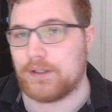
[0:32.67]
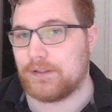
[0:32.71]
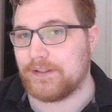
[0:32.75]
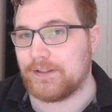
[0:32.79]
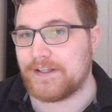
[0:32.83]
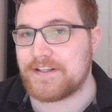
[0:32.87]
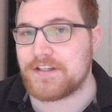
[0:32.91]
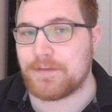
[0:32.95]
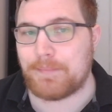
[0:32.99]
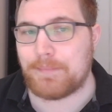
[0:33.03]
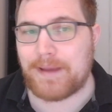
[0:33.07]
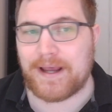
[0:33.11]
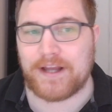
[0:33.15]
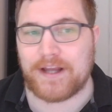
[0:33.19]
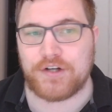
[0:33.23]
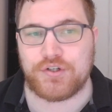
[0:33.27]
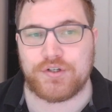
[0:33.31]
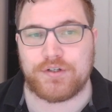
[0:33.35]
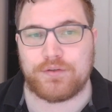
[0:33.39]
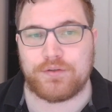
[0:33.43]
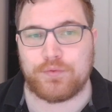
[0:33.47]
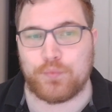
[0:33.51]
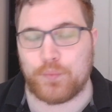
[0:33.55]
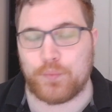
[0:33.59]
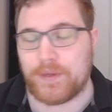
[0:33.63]
Let's
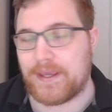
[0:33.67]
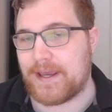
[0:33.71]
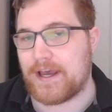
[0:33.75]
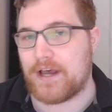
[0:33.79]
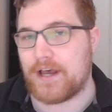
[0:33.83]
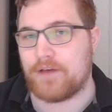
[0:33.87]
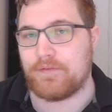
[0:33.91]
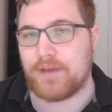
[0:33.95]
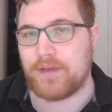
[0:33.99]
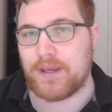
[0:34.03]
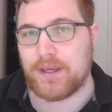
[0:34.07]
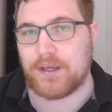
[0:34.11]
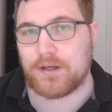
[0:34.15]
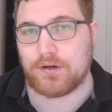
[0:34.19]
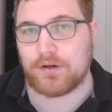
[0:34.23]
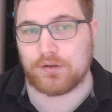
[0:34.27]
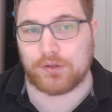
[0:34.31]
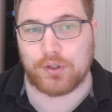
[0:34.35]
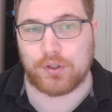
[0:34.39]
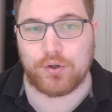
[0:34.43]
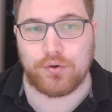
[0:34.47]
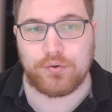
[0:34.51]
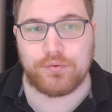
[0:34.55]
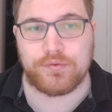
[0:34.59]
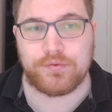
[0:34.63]
imagine we have a
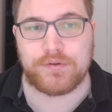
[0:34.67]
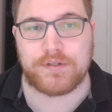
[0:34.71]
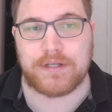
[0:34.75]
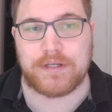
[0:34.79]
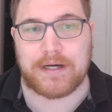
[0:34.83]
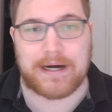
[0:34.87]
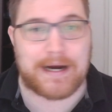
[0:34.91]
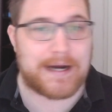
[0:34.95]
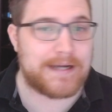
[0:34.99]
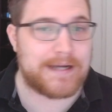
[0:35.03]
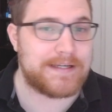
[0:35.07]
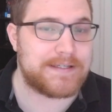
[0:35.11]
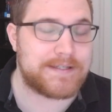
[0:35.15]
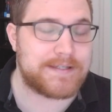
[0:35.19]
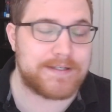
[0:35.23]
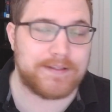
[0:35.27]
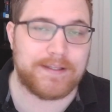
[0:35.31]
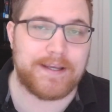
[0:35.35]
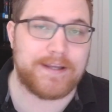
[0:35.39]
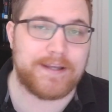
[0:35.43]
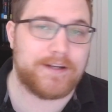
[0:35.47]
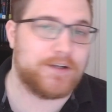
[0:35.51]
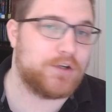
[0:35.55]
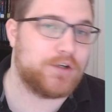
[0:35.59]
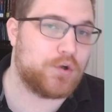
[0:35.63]
closed,
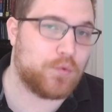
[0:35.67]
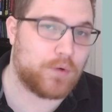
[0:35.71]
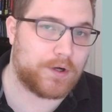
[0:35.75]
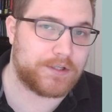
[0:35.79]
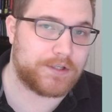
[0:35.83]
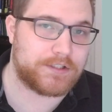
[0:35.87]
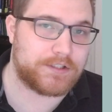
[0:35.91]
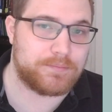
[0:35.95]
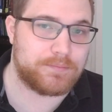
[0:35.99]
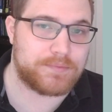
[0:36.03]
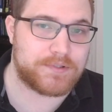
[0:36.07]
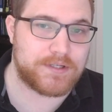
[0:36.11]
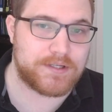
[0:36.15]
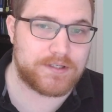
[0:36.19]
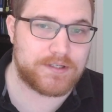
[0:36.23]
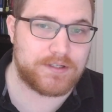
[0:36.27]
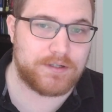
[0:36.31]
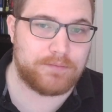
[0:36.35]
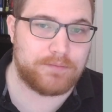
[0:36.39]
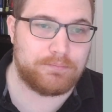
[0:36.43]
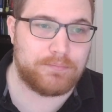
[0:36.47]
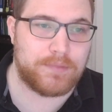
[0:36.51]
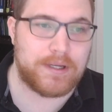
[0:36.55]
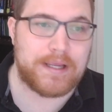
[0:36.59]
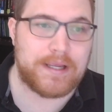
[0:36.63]
isolated quantum
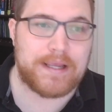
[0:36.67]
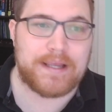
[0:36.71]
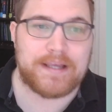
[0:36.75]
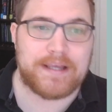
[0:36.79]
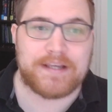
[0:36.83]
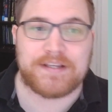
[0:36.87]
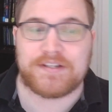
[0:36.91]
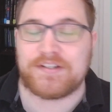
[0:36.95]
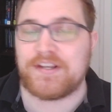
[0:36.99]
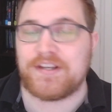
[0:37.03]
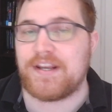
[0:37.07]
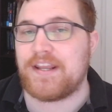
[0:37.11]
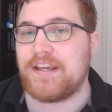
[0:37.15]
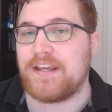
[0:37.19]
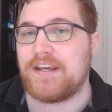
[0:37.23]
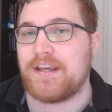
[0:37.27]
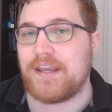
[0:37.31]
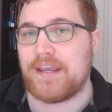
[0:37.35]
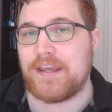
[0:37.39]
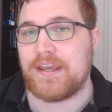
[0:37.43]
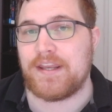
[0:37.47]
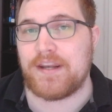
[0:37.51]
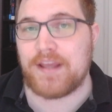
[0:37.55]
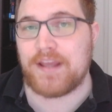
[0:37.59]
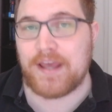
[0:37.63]
system sitting
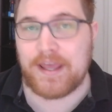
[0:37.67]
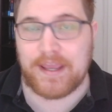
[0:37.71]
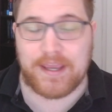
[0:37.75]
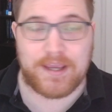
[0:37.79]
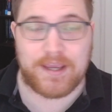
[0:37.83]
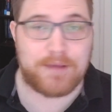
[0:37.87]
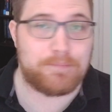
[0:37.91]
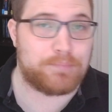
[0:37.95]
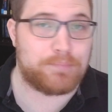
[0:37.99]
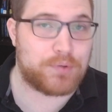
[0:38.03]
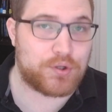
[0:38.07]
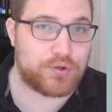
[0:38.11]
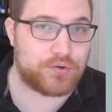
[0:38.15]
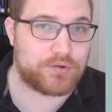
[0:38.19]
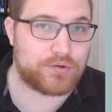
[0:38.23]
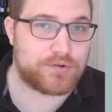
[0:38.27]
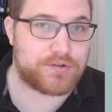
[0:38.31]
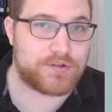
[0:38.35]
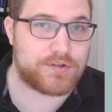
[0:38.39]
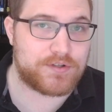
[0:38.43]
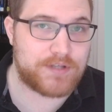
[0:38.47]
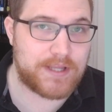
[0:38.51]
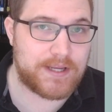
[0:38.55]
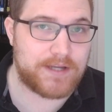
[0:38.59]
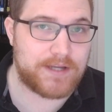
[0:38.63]
in a pure
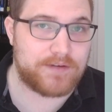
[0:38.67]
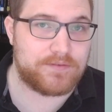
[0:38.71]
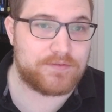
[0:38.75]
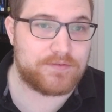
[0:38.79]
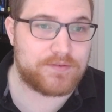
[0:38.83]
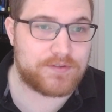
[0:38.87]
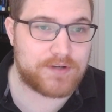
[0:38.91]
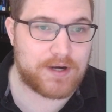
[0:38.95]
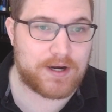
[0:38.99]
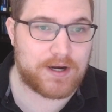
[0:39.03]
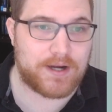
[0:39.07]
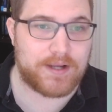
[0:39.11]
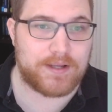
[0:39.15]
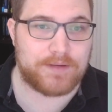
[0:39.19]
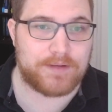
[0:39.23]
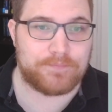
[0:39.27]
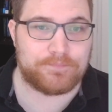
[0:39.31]
state psi,